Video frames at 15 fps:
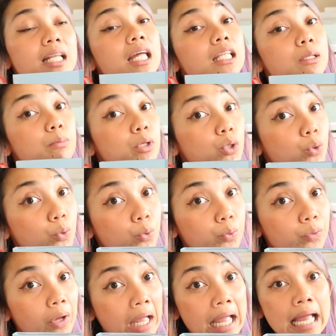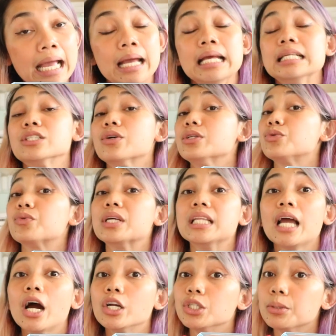like the blue so it's
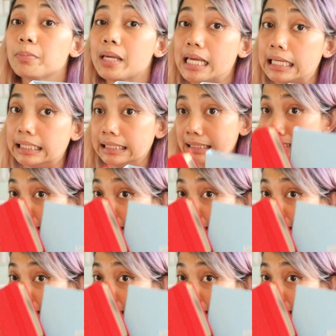really hard to pick